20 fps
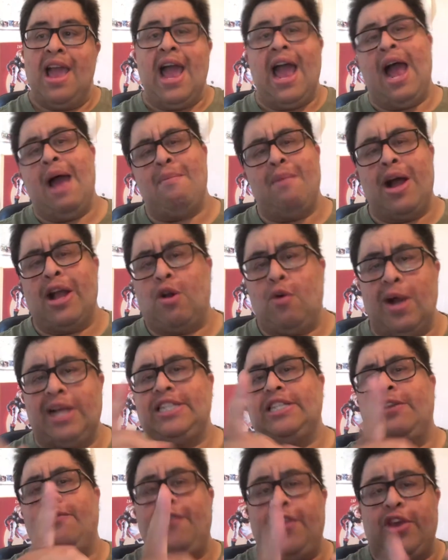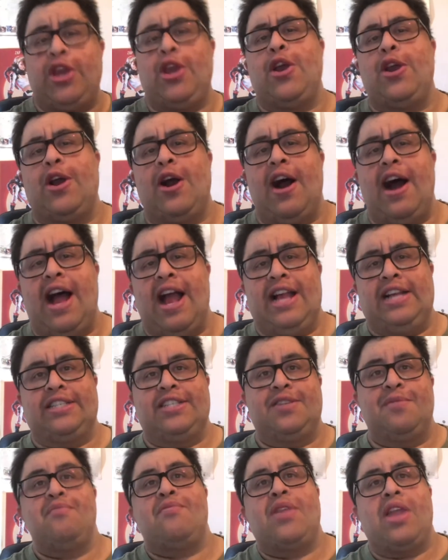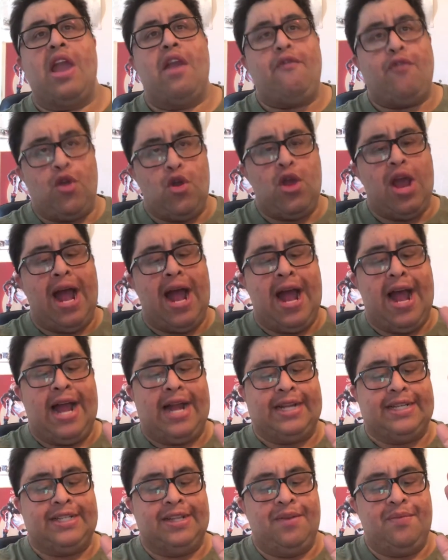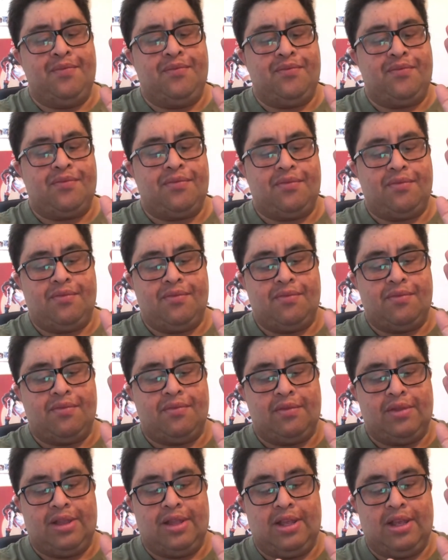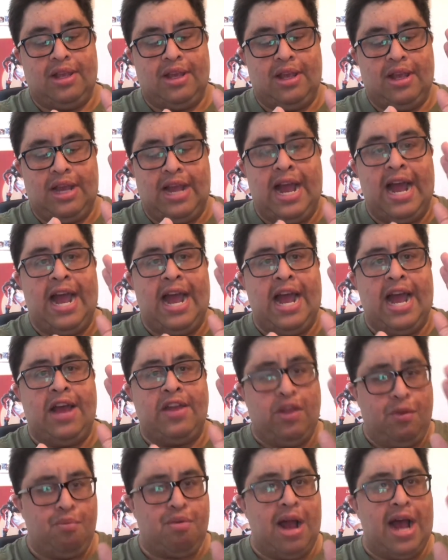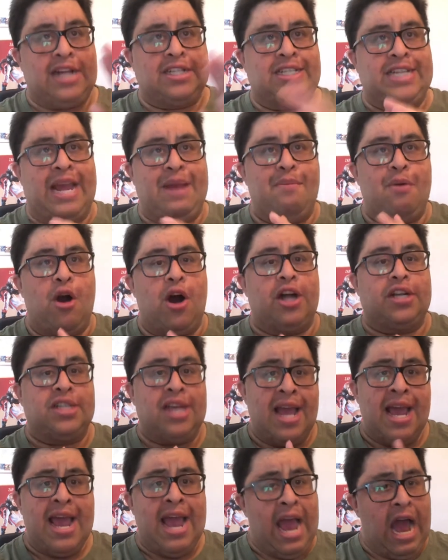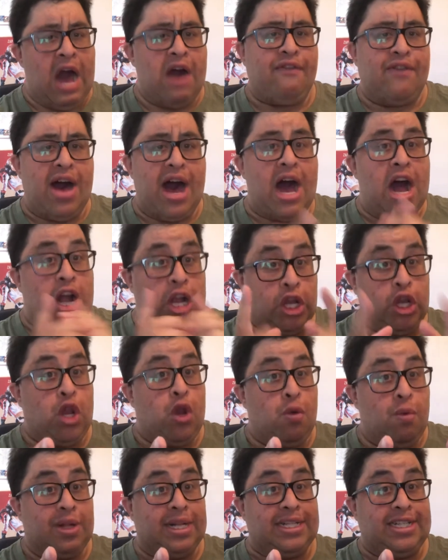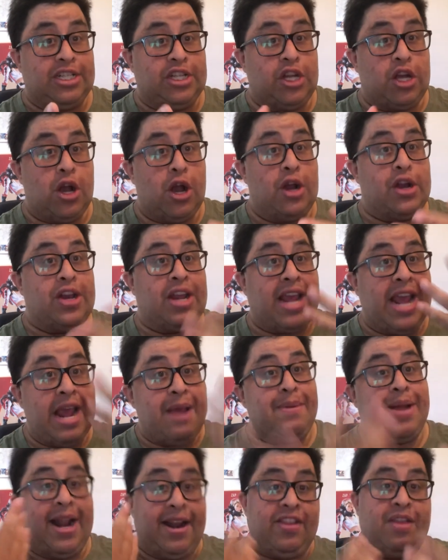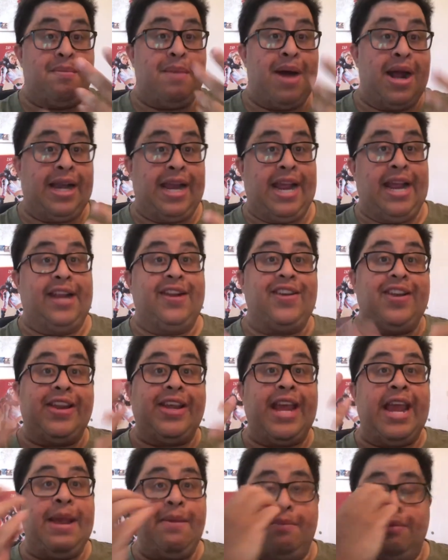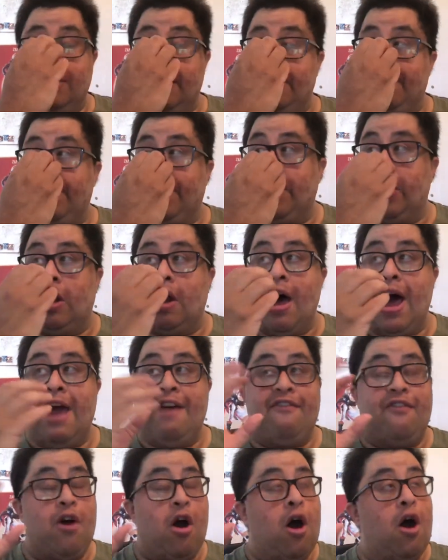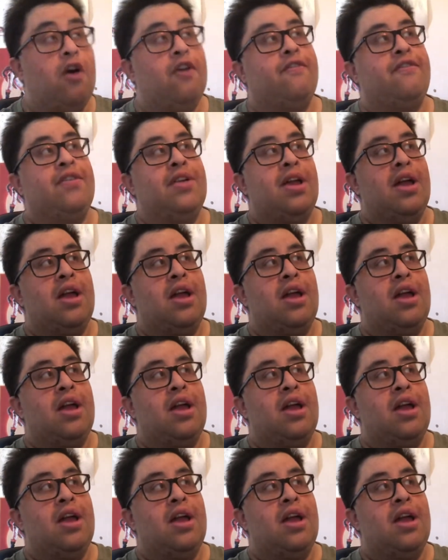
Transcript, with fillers: And my question for you guys, if you had uh, the brass teapot, how far are you willing to go to keep getting the money, to keep living the life of